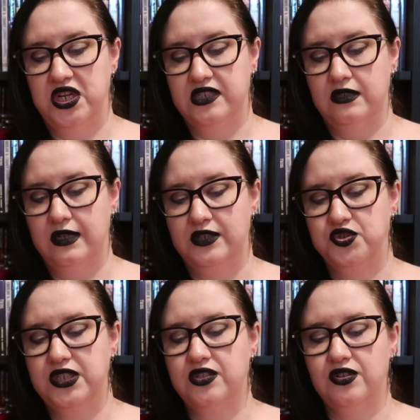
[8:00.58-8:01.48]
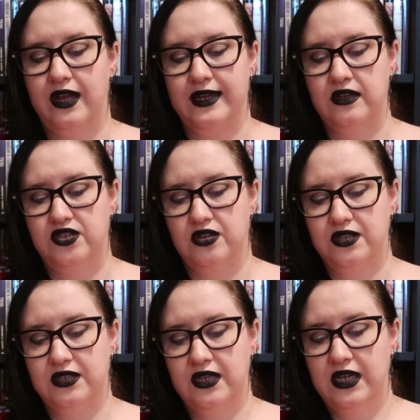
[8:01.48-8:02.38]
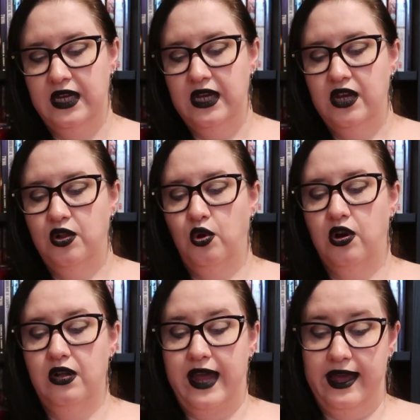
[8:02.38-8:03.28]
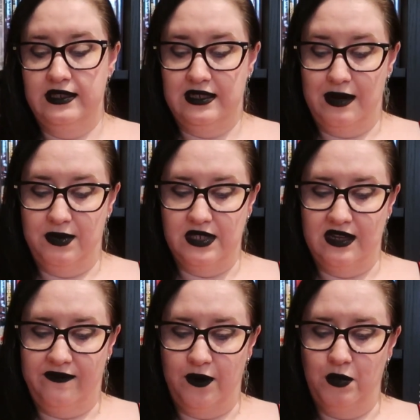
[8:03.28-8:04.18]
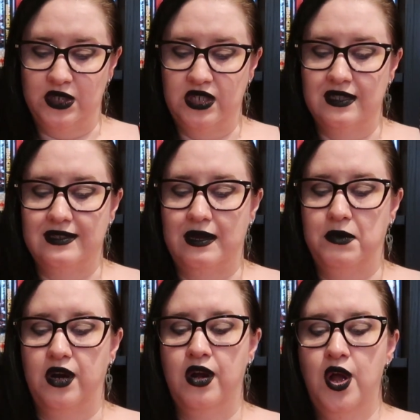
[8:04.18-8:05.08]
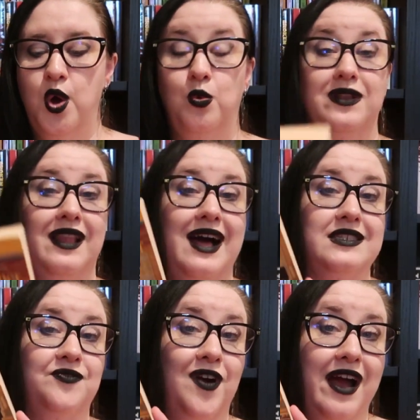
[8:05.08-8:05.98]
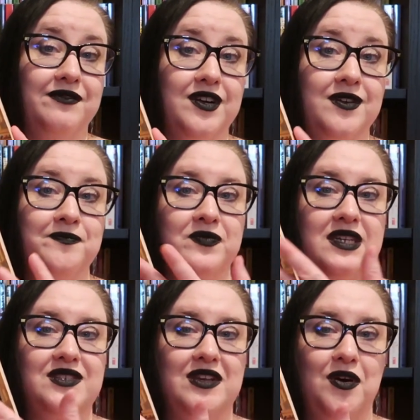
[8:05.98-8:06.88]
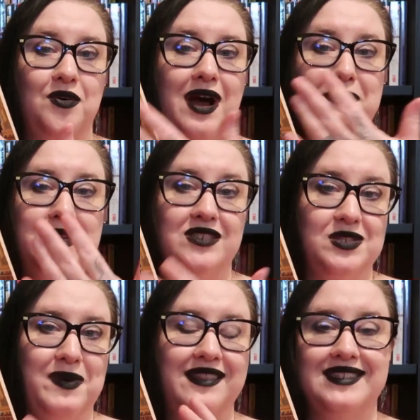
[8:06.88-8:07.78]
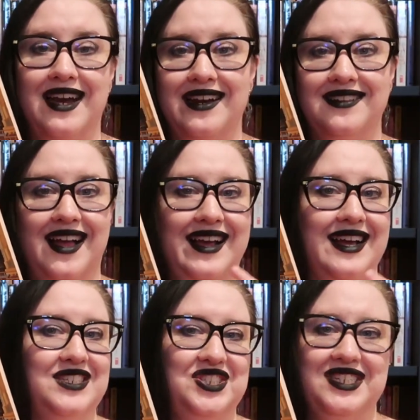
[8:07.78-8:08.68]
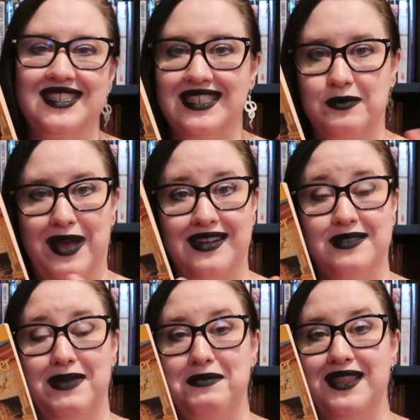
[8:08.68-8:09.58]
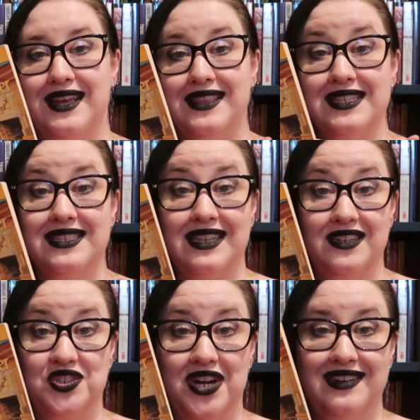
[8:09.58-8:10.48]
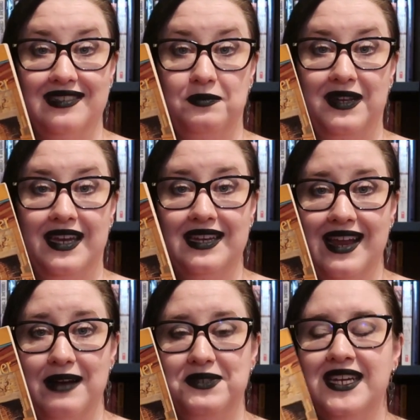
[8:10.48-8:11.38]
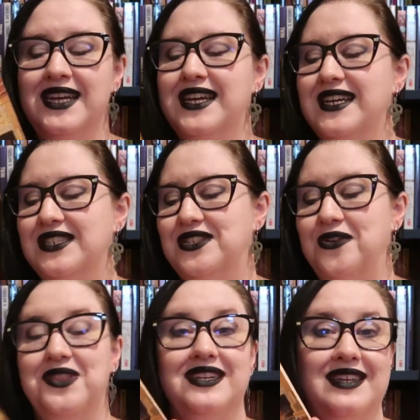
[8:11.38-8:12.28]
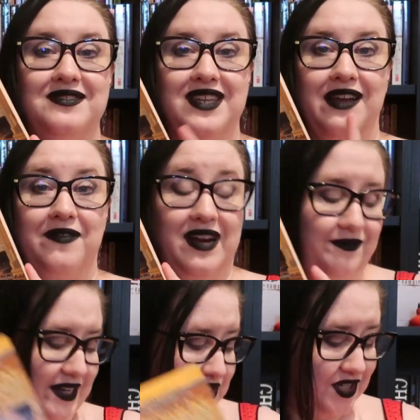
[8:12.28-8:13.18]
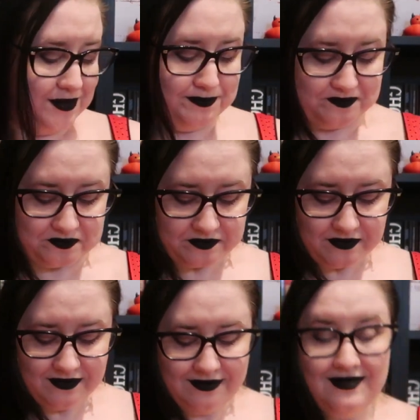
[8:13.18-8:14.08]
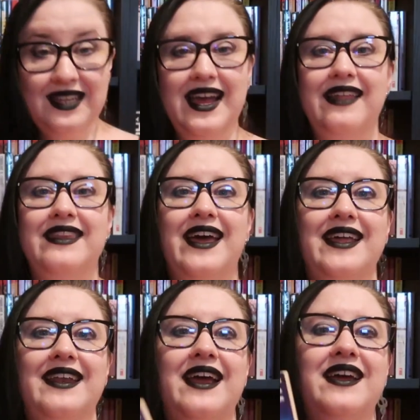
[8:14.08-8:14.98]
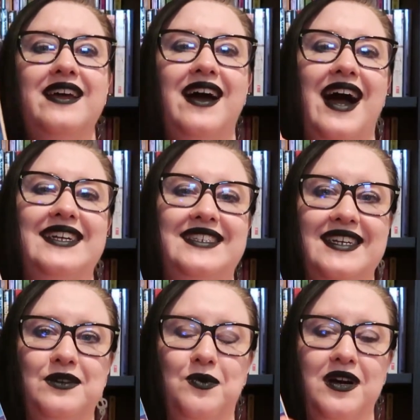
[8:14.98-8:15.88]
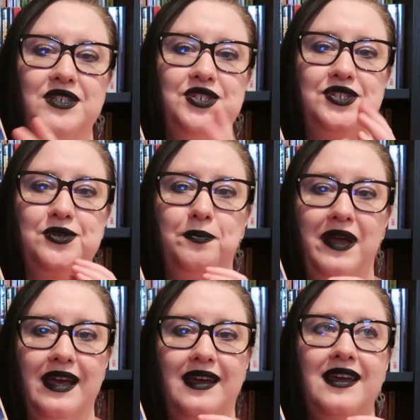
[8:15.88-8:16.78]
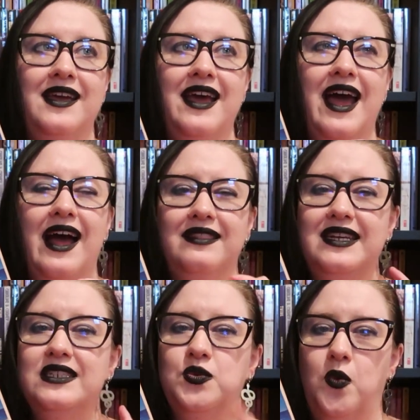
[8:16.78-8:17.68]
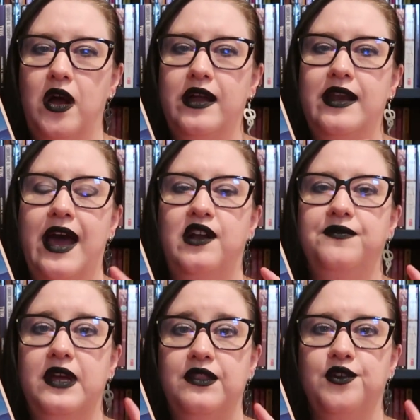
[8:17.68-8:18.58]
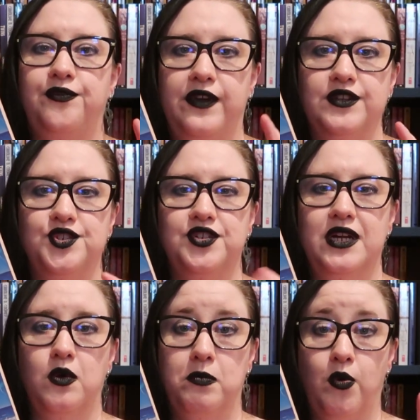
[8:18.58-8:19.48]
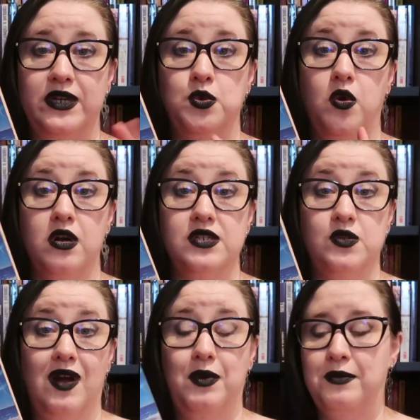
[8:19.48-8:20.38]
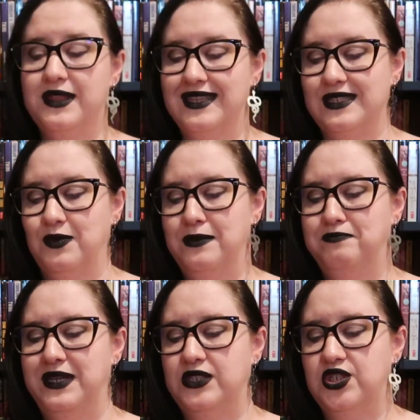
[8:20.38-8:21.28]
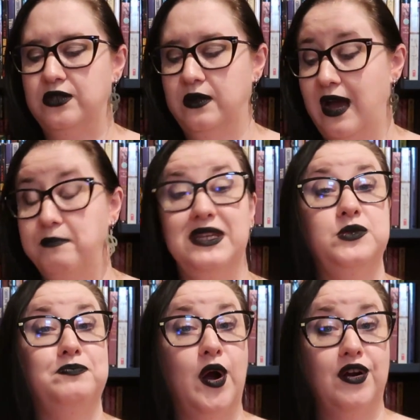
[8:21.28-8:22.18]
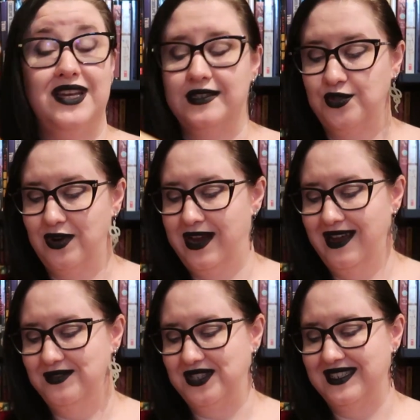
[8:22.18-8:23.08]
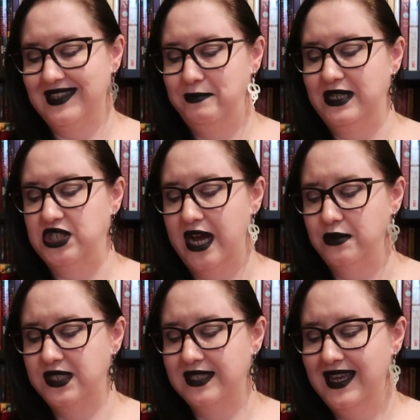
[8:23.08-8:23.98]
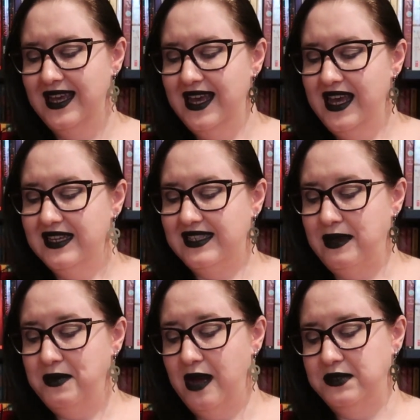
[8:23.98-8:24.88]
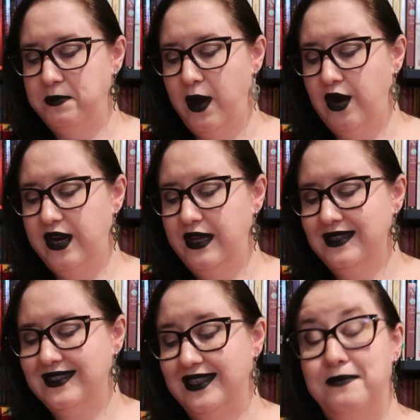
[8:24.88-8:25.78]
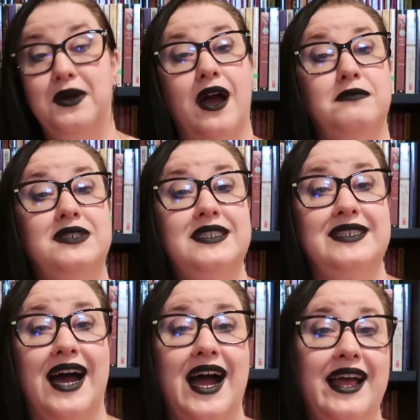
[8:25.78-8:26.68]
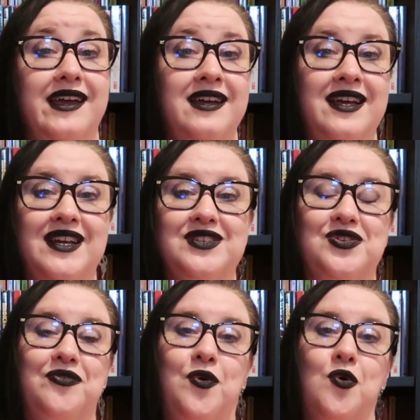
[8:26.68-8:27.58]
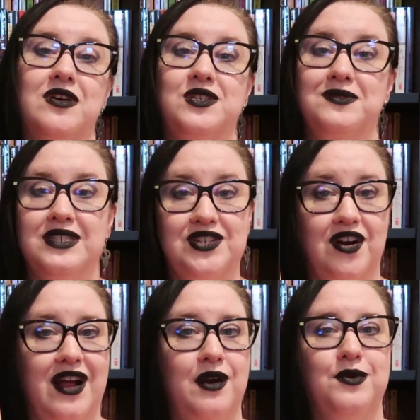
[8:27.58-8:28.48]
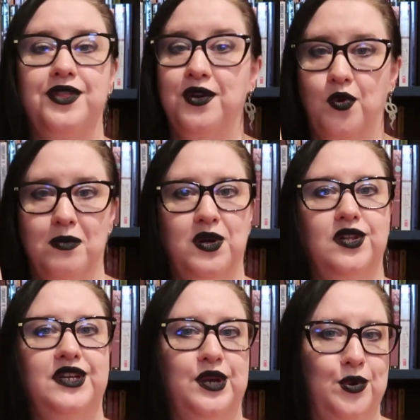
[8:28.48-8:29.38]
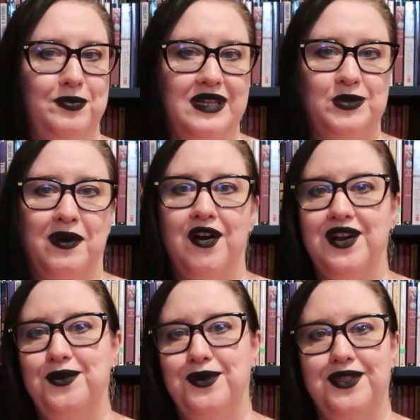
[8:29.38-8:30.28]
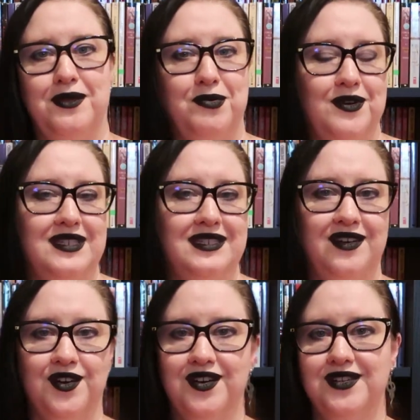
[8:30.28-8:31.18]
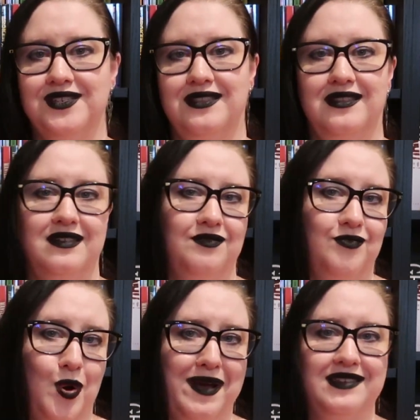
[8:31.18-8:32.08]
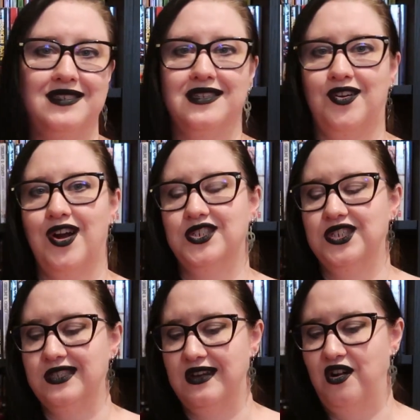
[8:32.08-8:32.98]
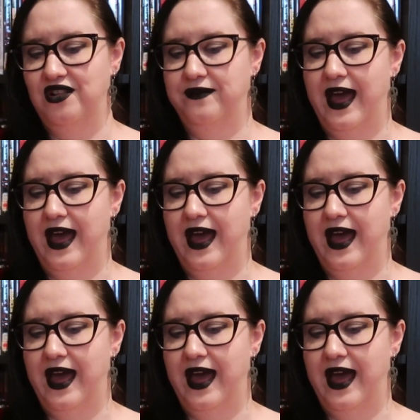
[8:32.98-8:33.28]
gentle, and treats her like an adult. Laurel can't stop herself from wishing the summer would last forever. So, I mean, just by the title, I guess she suspects maybe that this little child has been kidnapped. So that sounds like a fun adventure. And then I did want to pick at least one out of either Fear Street or Point Horror, so I went with this one, Beach uh, Beach Party, sorry, I was going to say Beach House. Some come to parties, some come to die. So of course we start out with a normal, you know, beach party with the boys and girls and the romances and crushes and all of